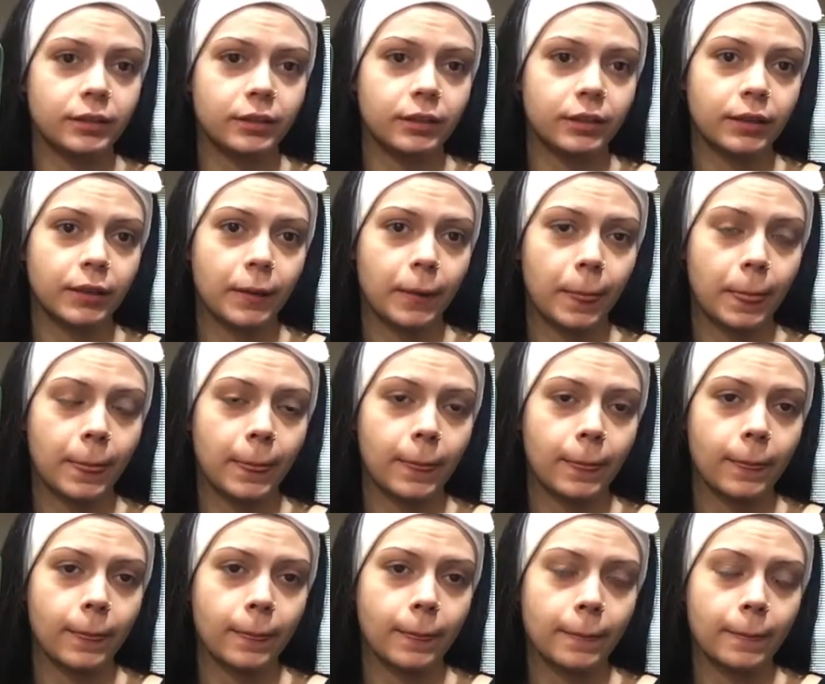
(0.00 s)

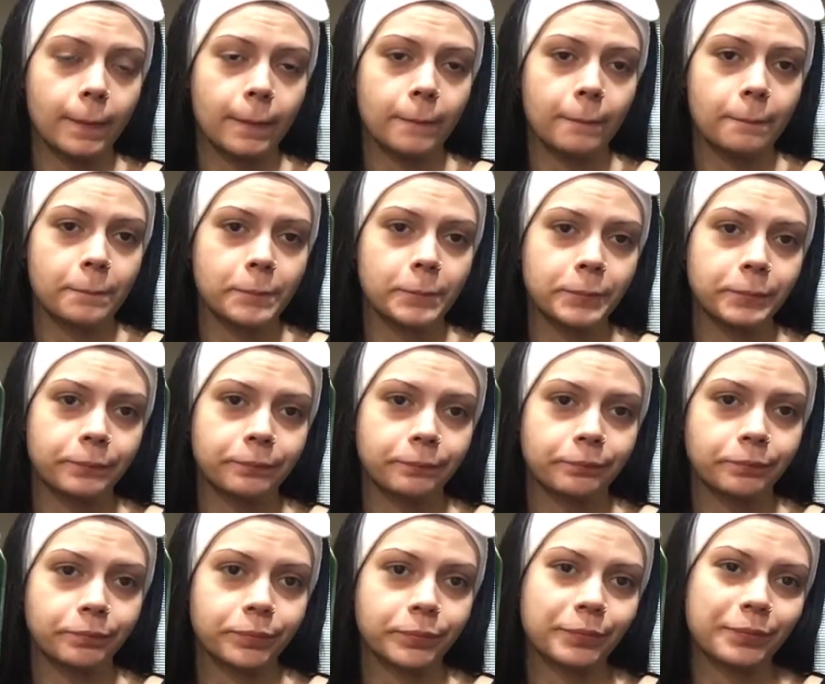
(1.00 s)

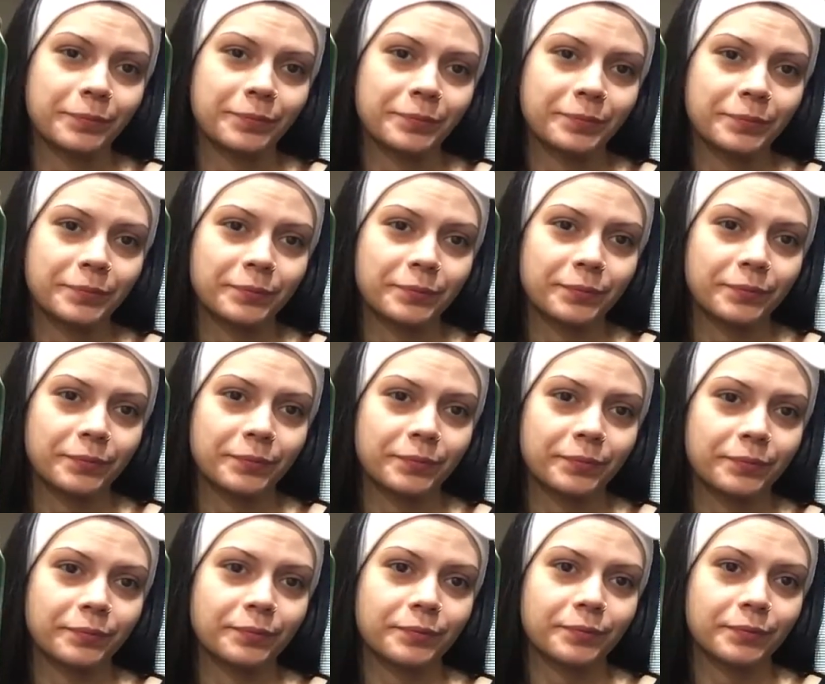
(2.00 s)

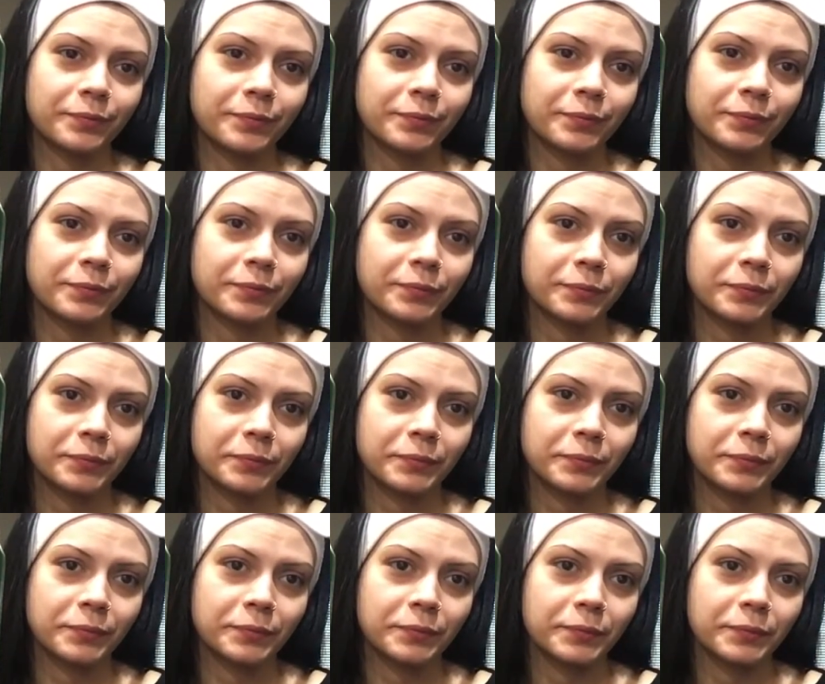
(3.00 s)

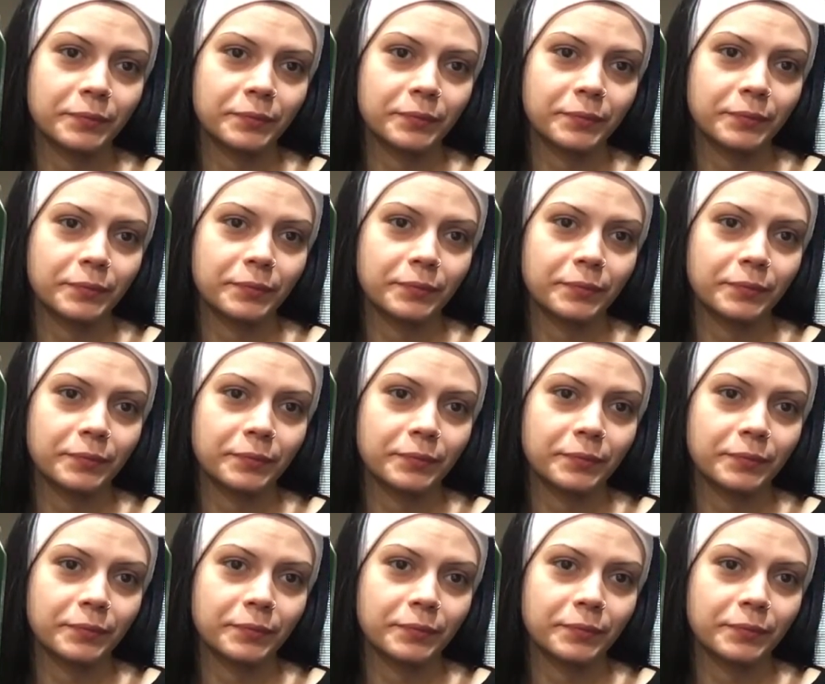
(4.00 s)
(not speaking)